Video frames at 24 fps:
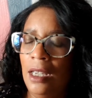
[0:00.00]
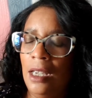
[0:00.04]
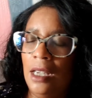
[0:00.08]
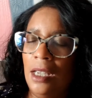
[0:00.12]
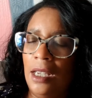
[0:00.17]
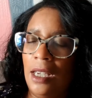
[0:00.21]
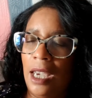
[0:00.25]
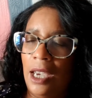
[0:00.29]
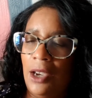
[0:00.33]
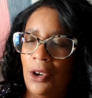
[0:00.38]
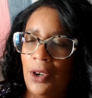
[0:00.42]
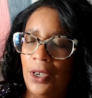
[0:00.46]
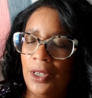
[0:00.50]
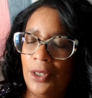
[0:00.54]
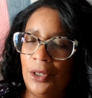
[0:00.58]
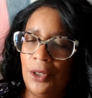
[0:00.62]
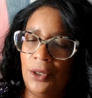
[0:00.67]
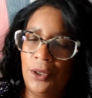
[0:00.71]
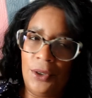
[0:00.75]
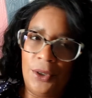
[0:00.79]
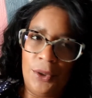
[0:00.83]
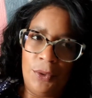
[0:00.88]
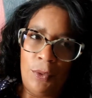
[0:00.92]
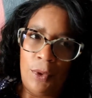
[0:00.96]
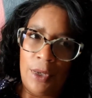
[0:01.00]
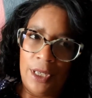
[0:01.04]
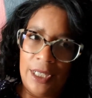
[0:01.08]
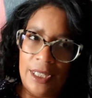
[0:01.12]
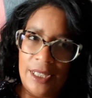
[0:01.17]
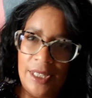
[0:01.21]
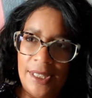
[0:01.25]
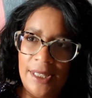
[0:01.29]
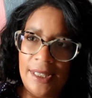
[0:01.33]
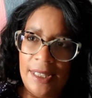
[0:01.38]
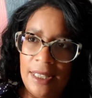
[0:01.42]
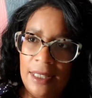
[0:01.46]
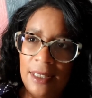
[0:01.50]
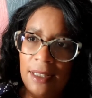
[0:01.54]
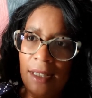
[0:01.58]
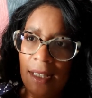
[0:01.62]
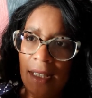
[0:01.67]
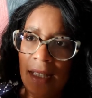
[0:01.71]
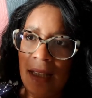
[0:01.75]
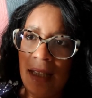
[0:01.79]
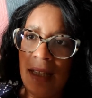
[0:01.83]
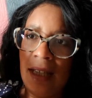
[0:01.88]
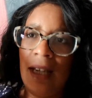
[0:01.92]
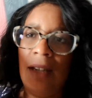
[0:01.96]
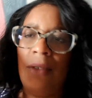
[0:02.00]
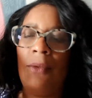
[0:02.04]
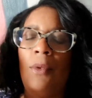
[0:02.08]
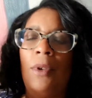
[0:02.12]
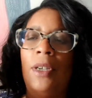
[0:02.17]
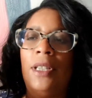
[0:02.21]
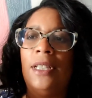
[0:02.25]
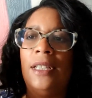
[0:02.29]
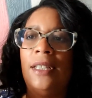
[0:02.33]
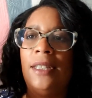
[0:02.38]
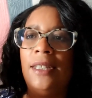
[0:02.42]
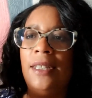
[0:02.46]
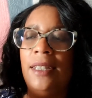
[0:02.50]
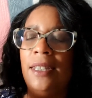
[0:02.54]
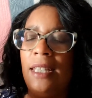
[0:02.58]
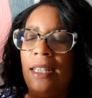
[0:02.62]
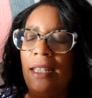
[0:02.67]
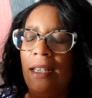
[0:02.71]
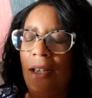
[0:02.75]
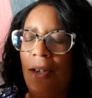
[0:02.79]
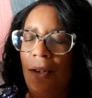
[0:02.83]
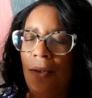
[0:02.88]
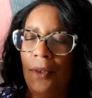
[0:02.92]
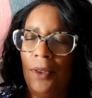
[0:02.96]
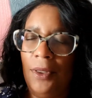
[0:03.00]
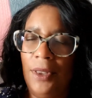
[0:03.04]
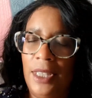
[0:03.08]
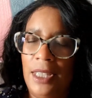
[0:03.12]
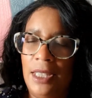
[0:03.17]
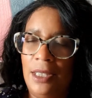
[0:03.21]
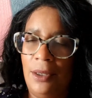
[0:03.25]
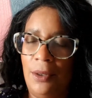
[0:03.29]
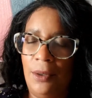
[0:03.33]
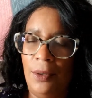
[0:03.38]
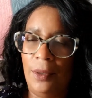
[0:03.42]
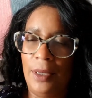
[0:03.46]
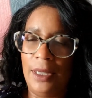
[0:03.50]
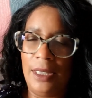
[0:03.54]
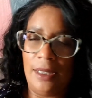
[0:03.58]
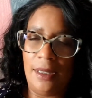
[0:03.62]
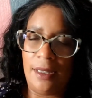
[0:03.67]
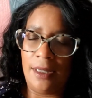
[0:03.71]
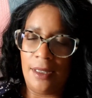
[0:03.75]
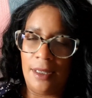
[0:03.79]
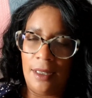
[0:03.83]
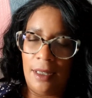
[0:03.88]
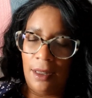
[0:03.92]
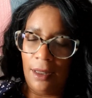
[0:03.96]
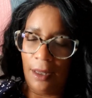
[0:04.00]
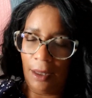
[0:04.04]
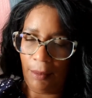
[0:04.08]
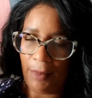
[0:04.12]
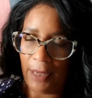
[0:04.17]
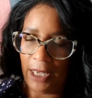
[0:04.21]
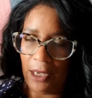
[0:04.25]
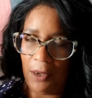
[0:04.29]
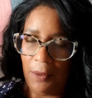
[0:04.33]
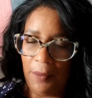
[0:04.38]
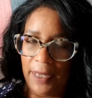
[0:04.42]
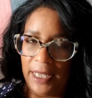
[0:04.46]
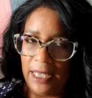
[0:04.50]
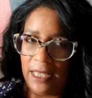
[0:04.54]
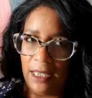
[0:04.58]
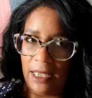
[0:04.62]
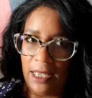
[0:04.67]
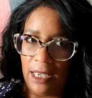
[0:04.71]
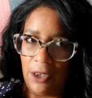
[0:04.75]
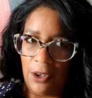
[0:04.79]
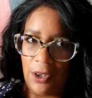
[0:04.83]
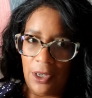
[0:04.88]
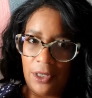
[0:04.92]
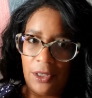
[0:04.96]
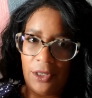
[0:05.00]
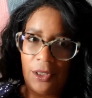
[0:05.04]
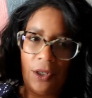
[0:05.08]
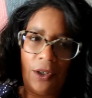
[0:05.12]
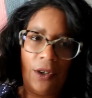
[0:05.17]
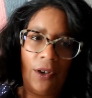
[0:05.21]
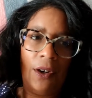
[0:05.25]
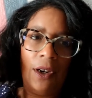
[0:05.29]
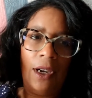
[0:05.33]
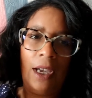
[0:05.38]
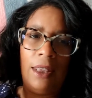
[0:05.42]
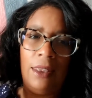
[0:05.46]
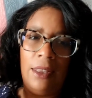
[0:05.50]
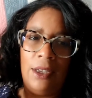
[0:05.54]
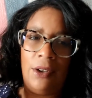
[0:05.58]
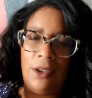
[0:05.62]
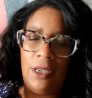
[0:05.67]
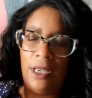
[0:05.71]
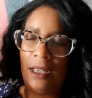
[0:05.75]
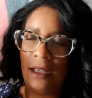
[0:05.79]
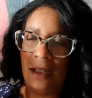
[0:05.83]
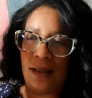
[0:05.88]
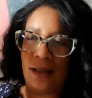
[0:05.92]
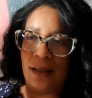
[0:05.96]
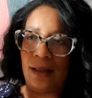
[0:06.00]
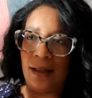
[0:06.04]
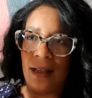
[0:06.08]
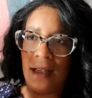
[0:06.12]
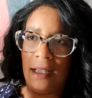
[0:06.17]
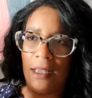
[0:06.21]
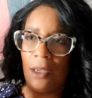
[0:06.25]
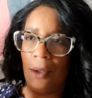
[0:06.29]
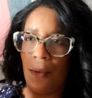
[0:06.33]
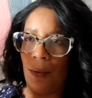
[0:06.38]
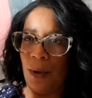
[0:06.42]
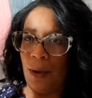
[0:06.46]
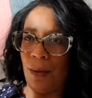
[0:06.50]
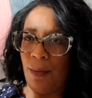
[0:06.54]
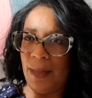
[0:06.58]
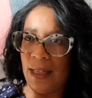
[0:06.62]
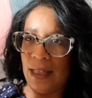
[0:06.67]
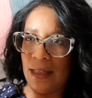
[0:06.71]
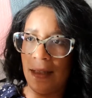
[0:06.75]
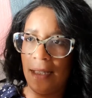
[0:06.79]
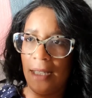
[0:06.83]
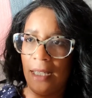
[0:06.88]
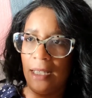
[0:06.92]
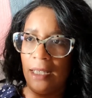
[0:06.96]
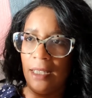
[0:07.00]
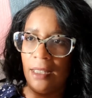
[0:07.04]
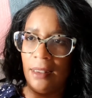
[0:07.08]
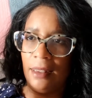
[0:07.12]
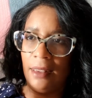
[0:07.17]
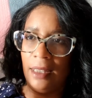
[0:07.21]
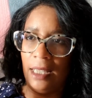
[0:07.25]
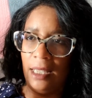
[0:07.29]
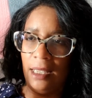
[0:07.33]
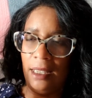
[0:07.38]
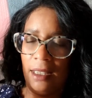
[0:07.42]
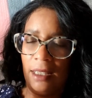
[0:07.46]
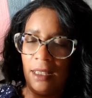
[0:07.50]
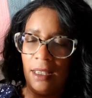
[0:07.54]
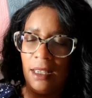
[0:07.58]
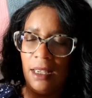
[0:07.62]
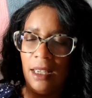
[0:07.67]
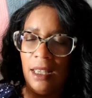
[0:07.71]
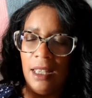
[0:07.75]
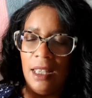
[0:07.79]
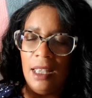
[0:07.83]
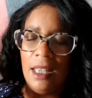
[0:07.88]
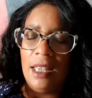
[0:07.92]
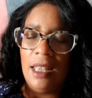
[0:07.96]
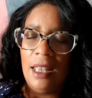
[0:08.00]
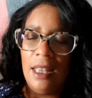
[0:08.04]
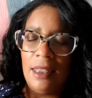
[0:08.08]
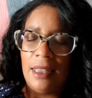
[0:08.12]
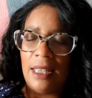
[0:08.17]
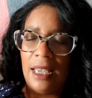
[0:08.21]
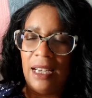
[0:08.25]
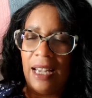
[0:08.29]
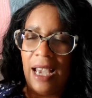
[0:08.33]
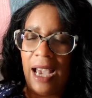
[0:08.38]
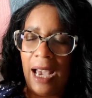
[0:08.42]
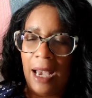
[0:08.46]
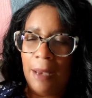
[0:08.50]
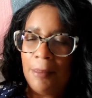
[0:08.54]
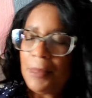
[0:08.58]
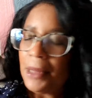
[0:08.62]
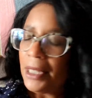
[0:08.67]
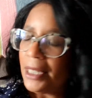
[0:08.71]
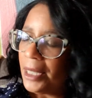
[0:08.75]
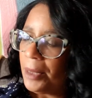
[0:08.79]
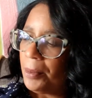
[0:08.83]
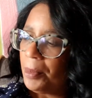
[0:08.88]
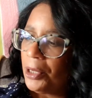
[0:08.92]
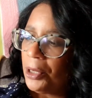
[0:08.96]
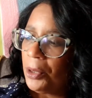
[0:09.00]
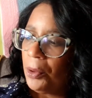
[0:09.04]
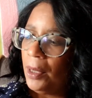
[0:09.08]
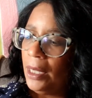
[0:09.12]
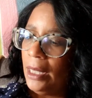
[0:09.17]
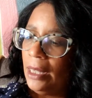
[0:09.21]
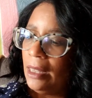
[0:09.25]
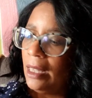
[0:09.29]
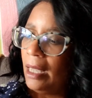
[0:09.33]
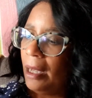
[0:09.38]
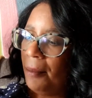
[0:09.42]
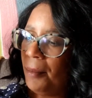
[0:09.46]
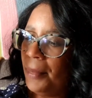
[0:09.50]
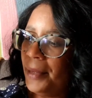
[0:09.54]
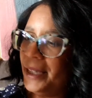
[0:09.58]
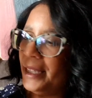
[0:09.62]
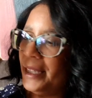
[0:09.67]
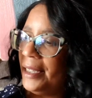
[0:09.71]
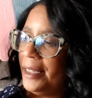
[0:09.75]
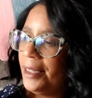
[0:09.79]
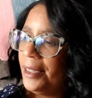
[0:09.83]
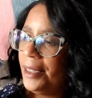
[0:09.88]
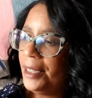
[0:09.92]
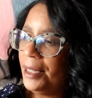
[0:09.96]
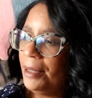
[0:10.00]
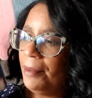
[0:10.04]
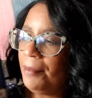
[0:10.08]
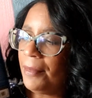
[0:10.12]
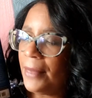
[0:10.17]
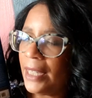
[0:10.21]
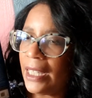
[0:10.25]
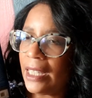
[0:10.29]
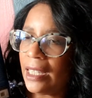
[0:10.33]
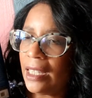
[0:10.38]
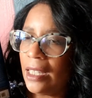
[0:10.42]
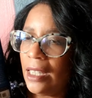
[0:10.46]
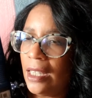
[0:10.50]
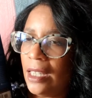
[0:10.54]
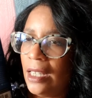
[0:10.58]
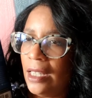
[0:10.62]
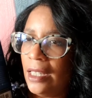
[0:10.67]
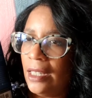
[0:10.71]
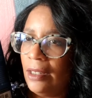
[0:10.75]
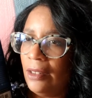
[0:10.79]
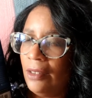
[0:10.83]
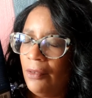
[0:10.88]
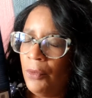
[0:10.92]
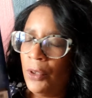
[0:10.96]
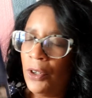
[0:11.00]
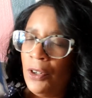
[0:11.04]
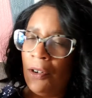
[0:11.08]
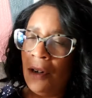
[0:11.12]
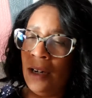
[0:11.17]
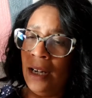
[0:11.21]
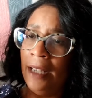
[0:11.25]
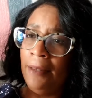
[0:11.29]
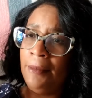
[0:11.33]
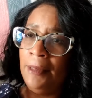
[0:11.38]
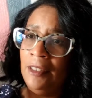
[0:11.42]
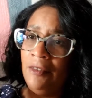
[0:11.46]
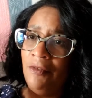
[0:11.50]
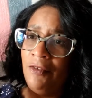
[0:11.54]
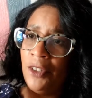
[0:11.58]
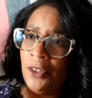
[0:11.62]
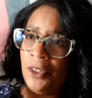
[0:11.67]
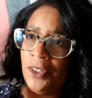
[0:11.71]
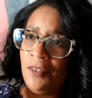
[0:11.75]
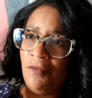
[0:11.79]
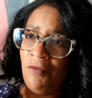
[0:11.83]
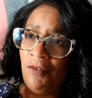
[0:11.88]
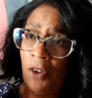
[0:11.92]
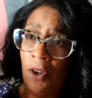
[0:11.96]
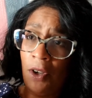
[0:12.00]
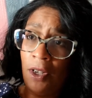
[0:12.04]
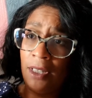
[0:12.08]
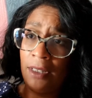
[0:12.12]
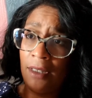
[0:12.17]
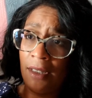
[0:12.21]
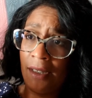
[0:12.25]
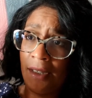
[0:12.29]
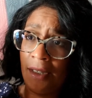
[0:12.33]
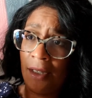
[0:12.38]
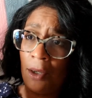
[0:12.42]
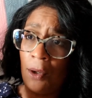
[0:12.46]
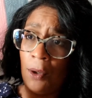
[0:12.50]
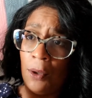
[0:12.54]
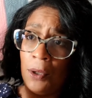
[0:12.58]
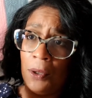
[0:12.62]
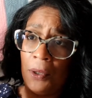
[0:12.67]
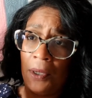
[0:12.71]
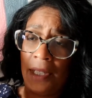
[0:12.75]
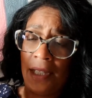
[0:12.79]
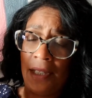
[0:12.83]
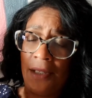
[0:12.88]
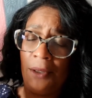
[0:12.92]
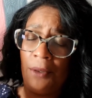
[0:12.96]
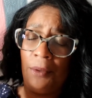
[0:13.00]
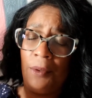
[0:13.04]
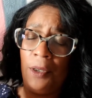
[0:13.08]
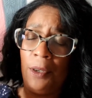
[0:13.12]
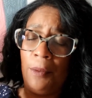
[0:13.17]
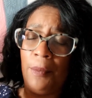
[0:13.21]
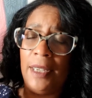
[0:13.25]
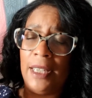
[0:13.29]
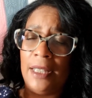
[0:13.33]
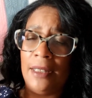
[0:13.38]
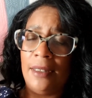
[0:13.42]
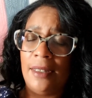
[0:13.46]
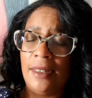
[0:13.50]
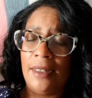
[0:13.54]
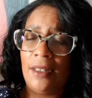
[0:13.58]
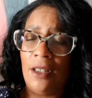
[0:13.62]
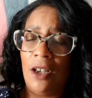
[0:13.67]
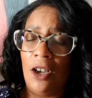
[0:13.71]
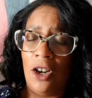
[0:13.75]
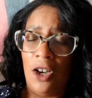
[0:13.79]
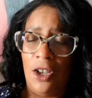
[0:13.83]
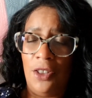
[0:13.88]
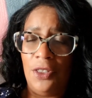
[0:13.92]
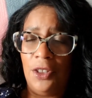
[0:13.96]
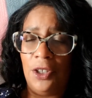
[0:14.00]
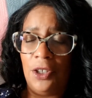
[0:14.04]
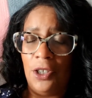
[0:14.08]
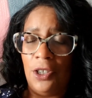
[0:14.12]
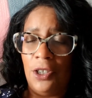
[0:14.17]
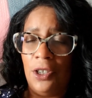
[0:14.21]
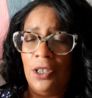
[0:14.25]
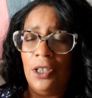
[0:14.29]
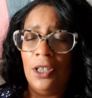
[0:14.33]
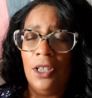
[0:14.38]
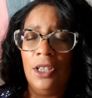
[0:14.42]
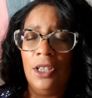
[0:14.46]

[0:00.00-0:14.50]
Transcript: characters. One is Sydney and one is Theo. Theo is the male main character, and there is like a romantic thing that happens between them. But to me, well, I mean, first of all, Alyssa Cole is a romance author,